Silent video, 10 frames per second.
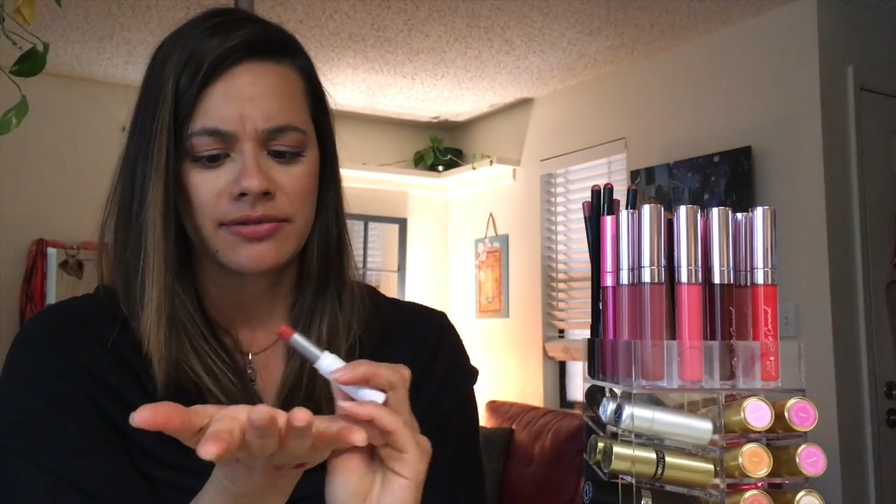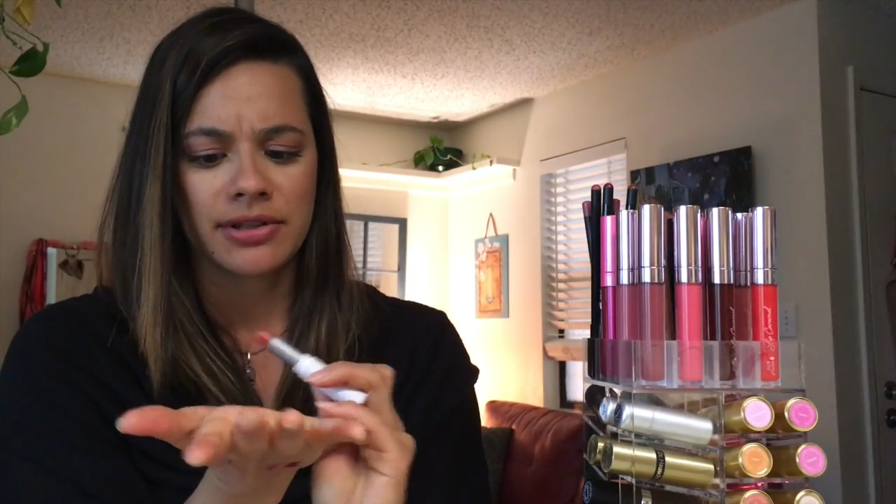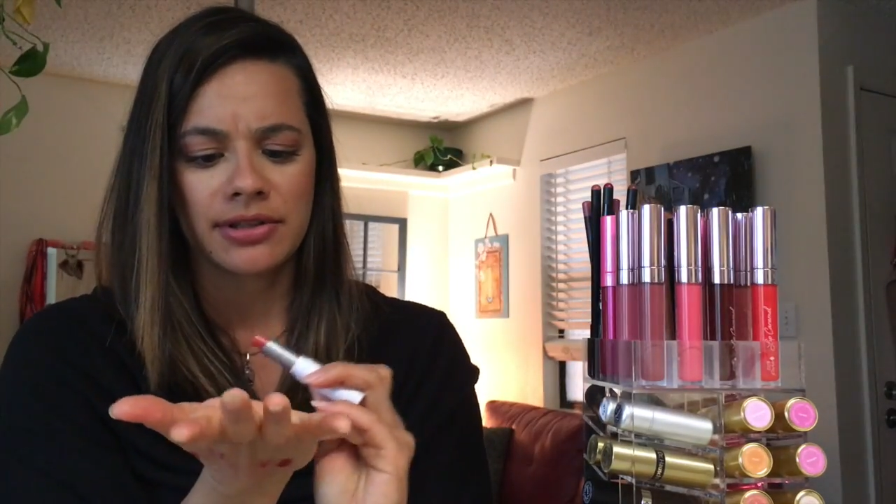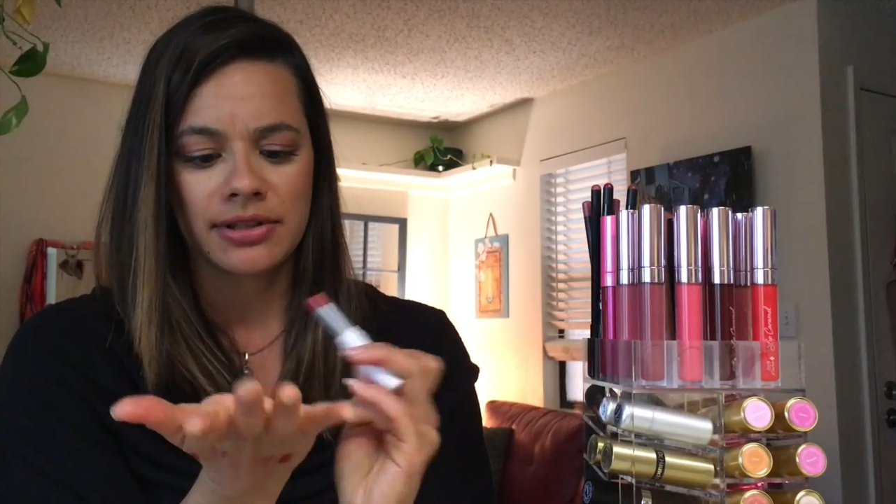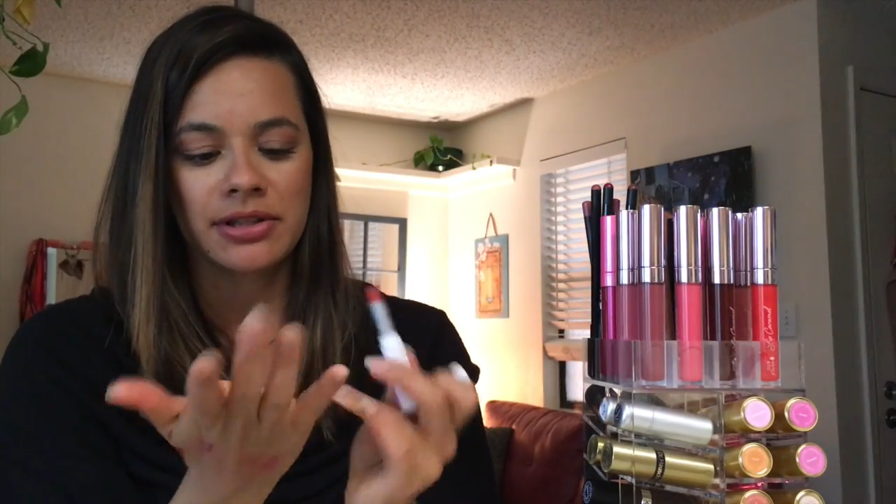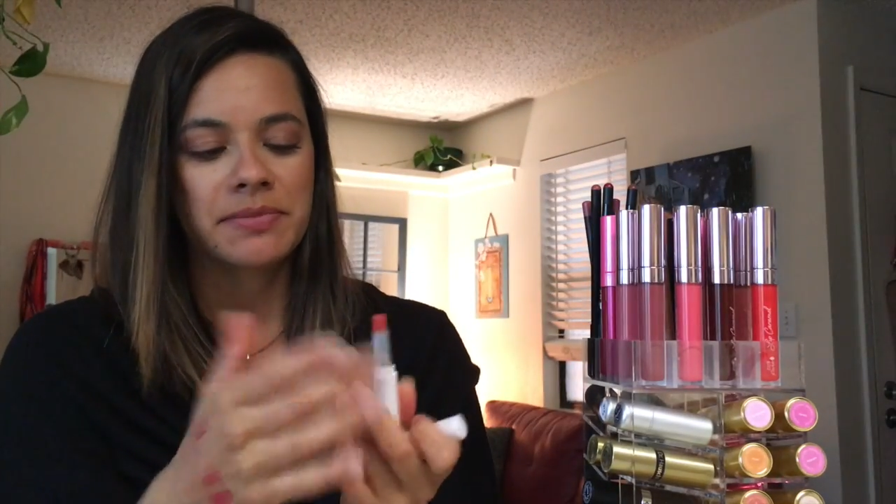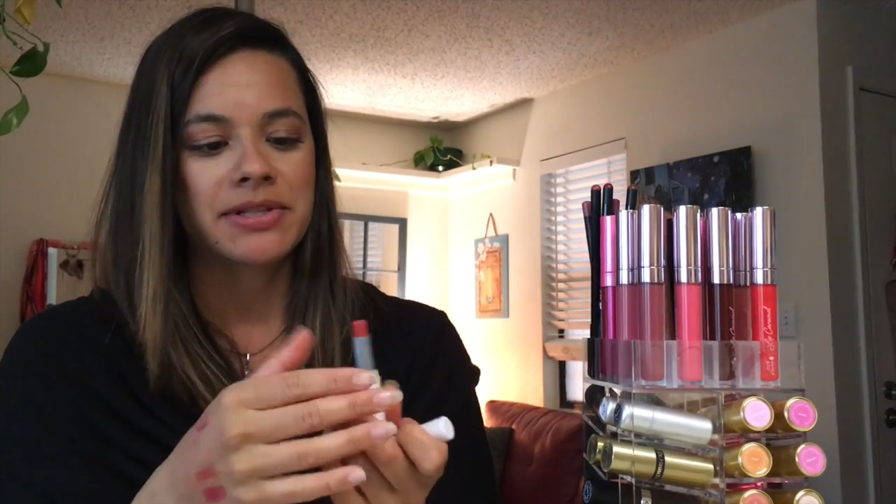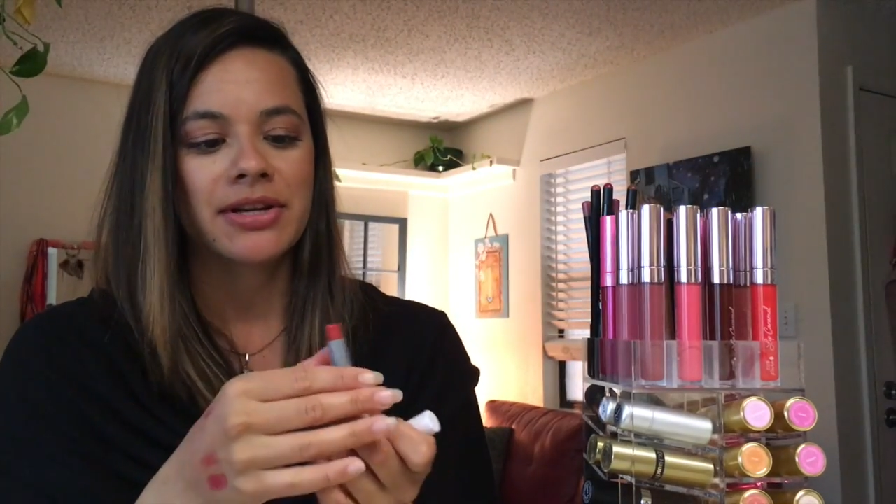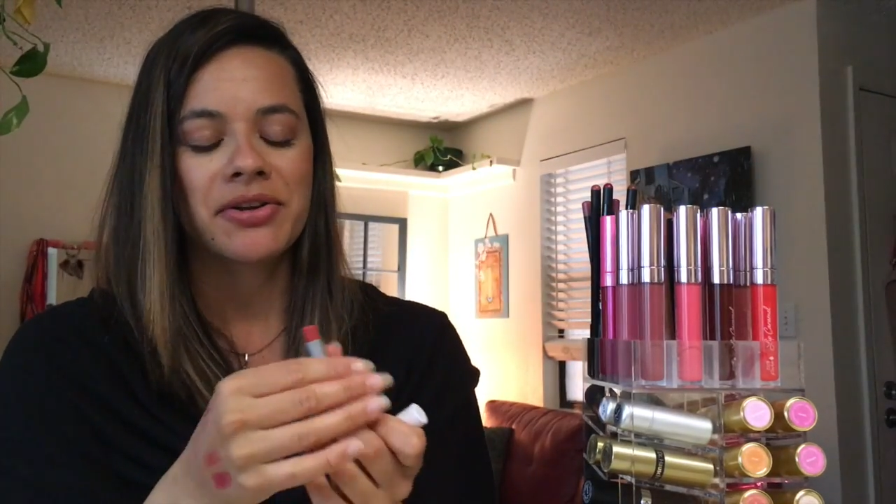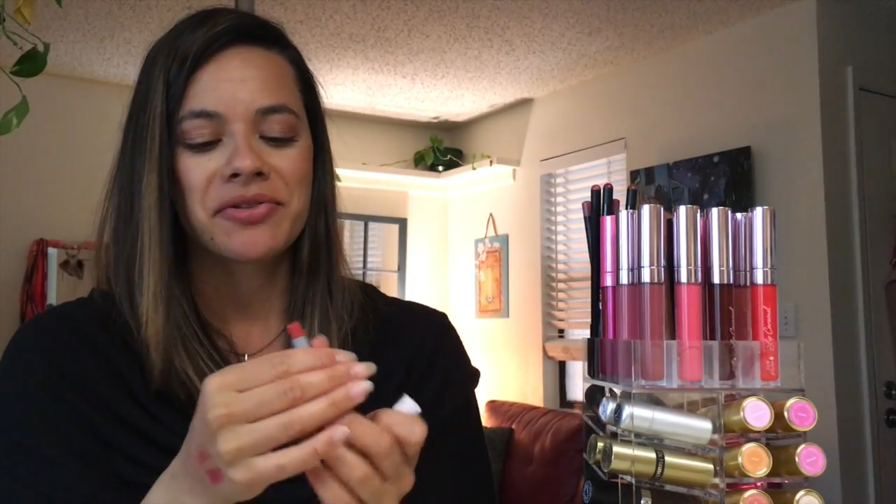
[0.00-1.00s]
got like
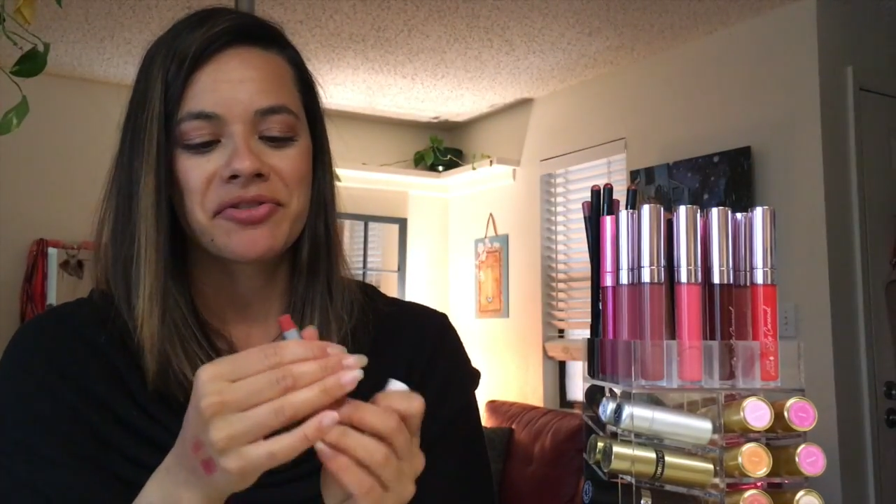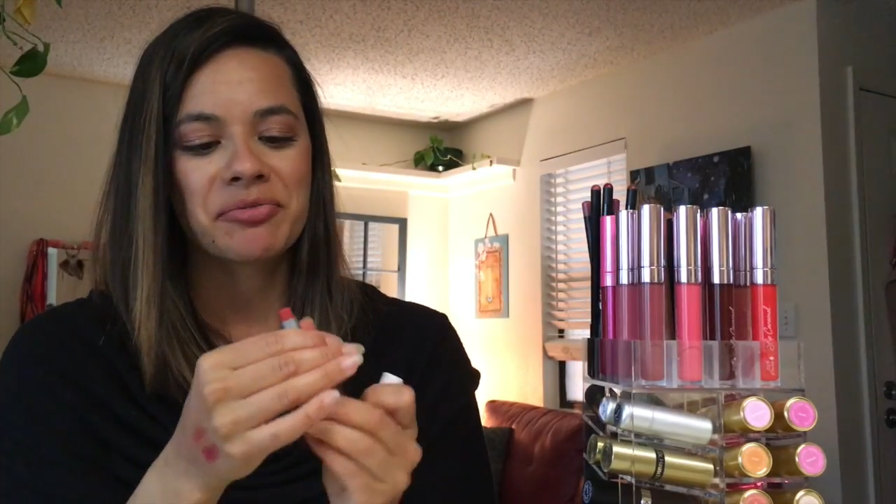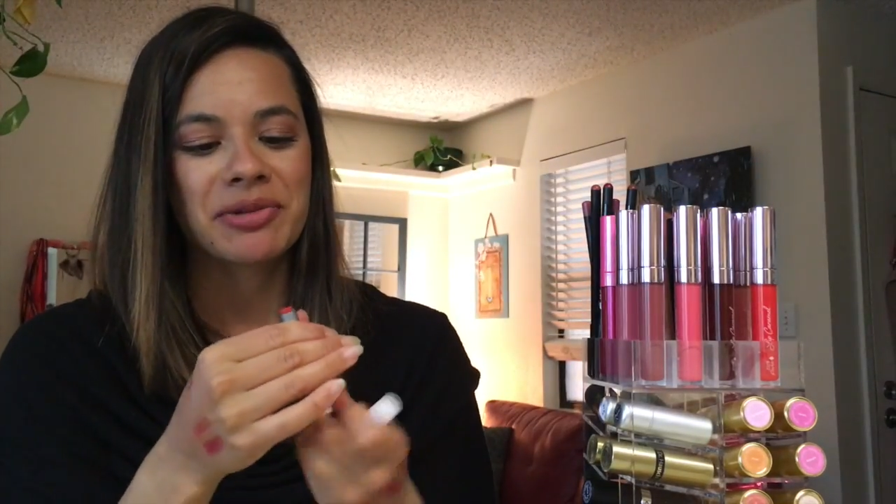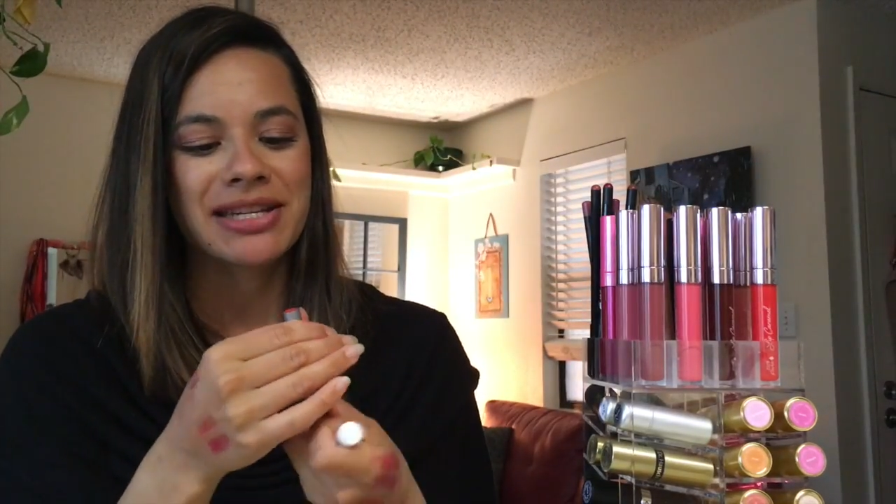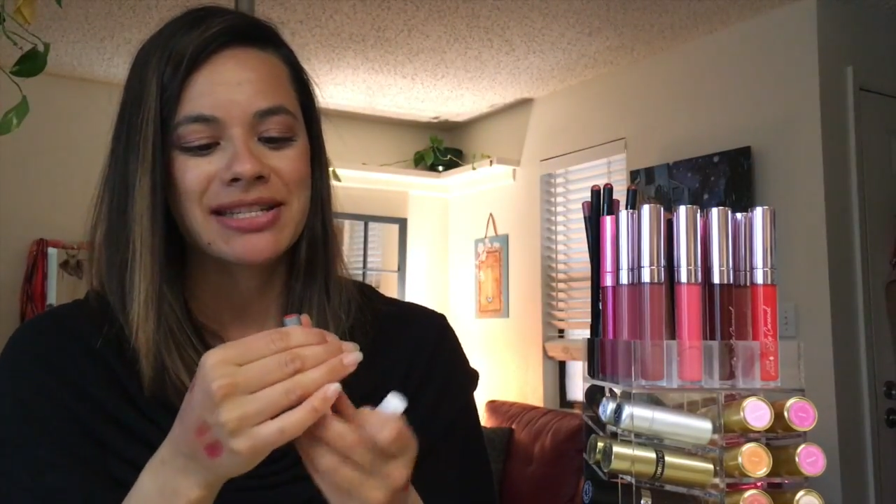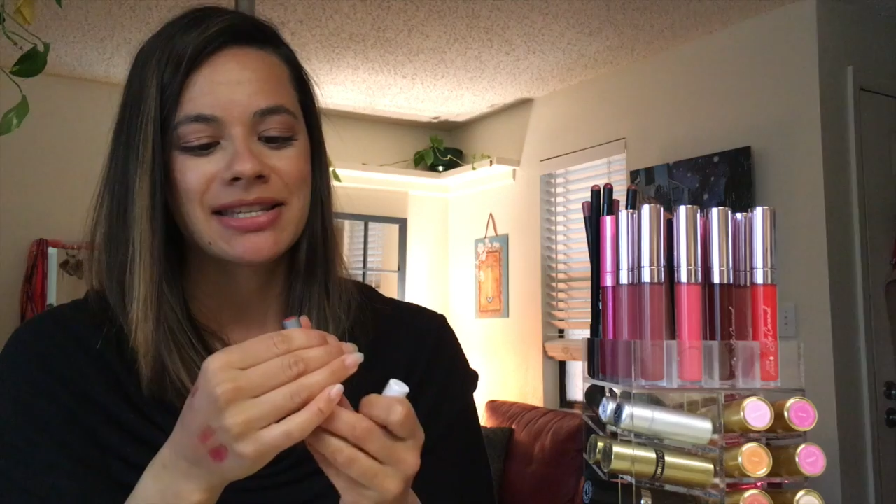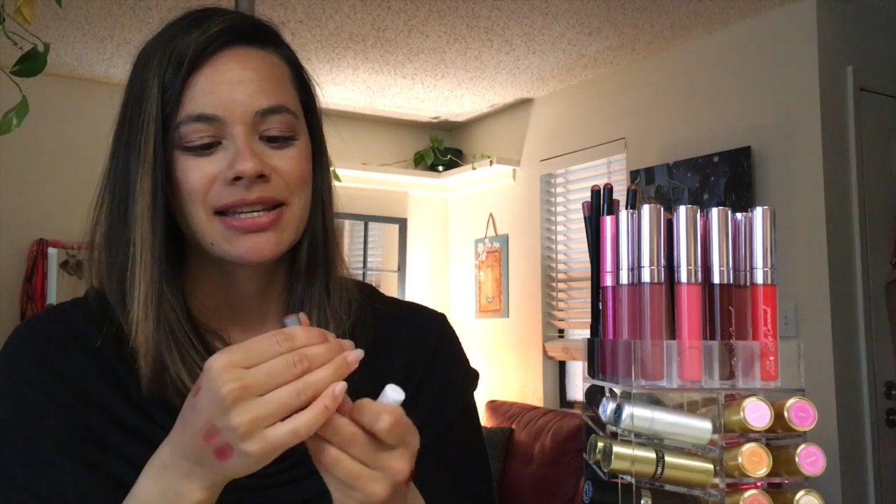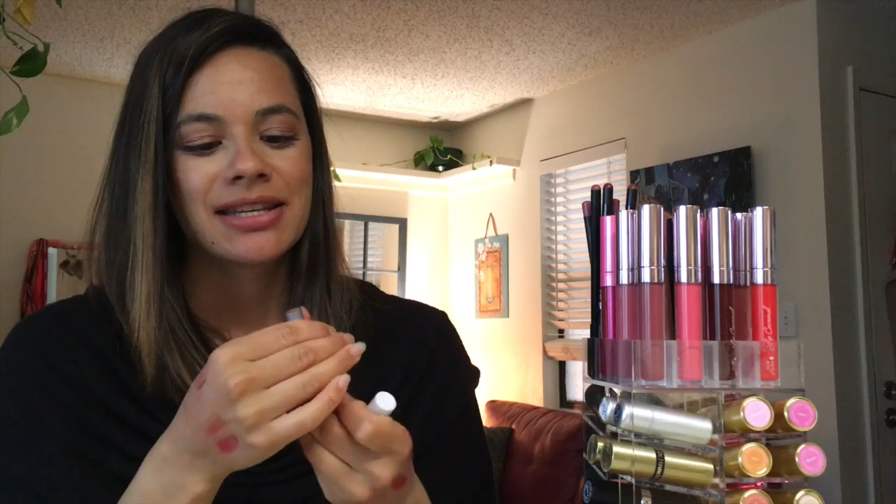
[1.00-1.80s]
lipstick all over the place,